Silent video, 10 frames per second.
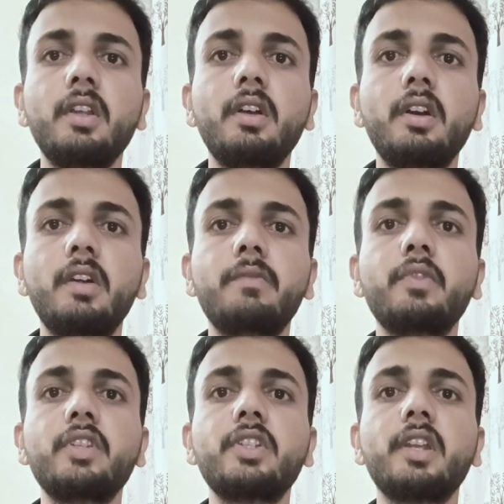
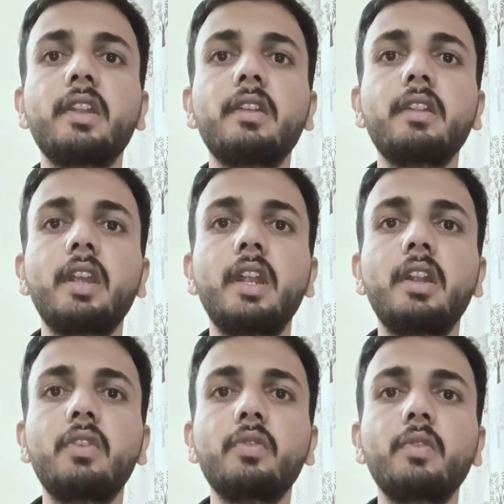position
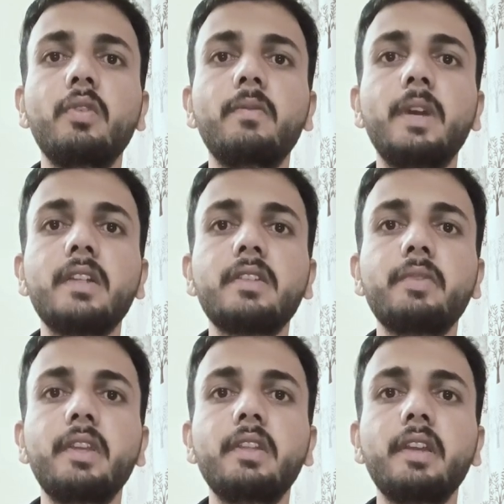to mass
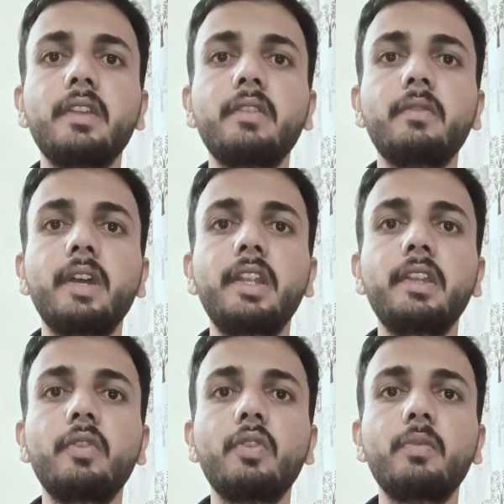wealth, and while
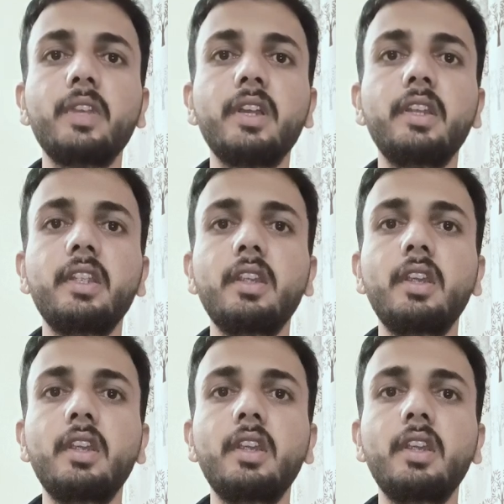economically